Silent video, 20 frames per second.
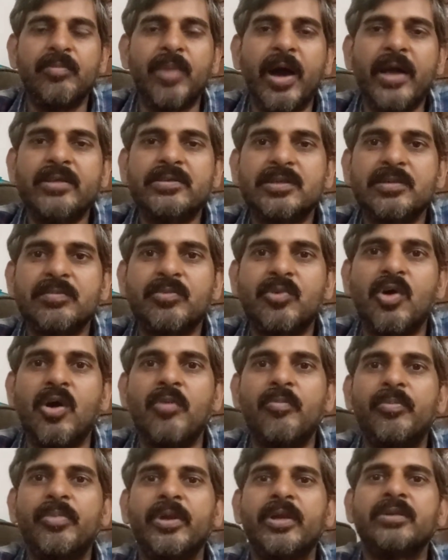buy some
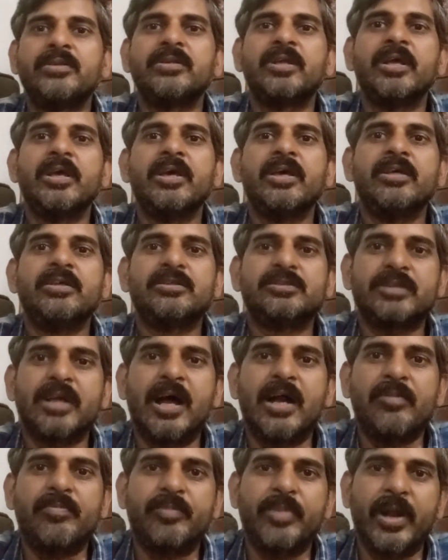components,
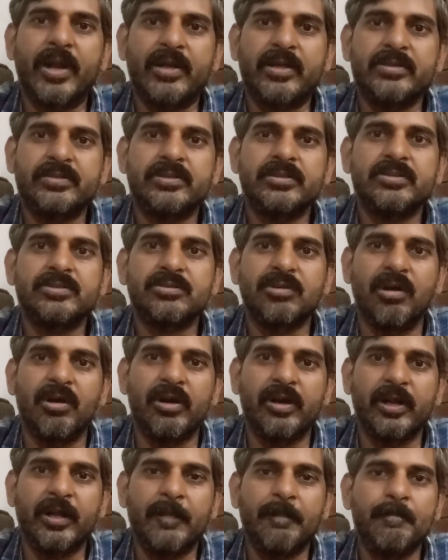start practicing
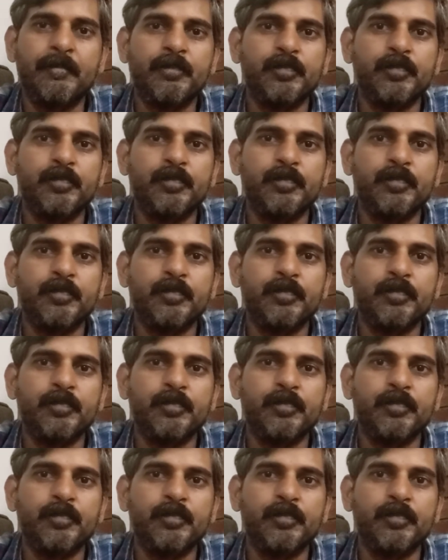soldering.